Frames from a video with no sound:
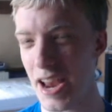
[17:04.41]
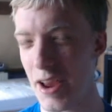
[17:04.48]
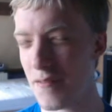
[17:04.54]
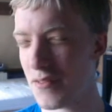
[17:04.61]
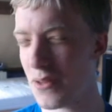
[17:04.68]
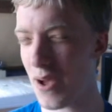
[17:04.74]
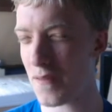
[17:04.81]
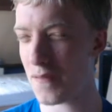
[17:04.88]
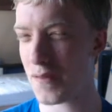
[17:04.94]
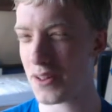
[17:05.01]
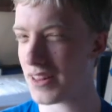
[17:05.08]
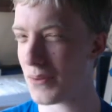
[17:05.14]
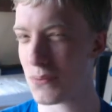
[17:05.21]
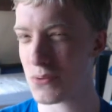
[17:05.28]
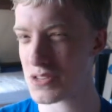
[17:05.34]
Even though I
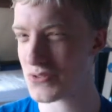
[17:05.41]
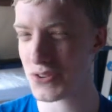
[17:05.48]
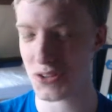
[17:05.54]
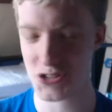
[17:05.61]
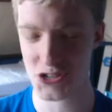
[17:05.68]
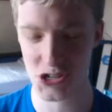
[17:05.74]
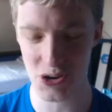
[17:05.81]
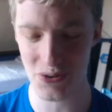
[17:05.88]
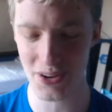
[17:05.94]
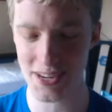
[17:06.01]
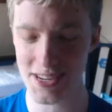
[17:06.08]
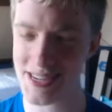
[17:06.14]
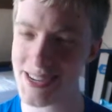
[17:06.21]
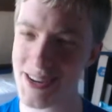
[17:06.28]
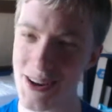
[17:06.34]
felt that it wasn't really showing
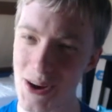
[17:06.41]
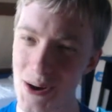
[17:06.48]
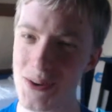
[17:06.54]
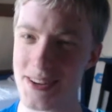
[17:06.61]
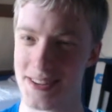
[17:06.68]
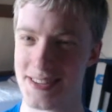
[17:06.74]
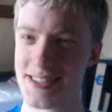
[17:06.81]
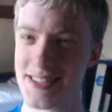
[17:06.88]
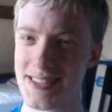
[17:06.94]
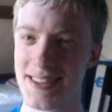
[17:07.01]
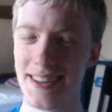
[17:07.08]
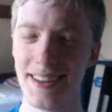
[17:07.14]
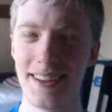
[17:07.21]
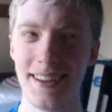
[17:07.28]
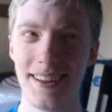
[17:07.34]
it, she noticed